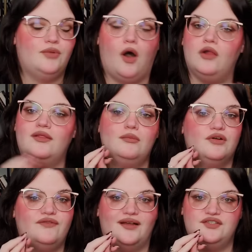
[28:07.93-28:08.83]
but all of them
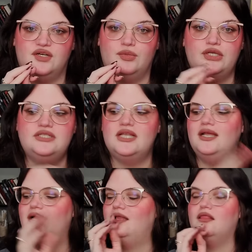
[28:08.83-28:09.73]
were 5-star books.
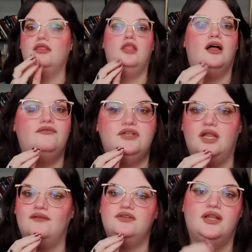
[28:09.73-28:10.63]
Loved,
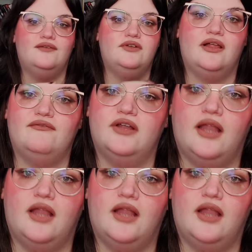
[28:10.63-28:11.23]
loved, loved, loved,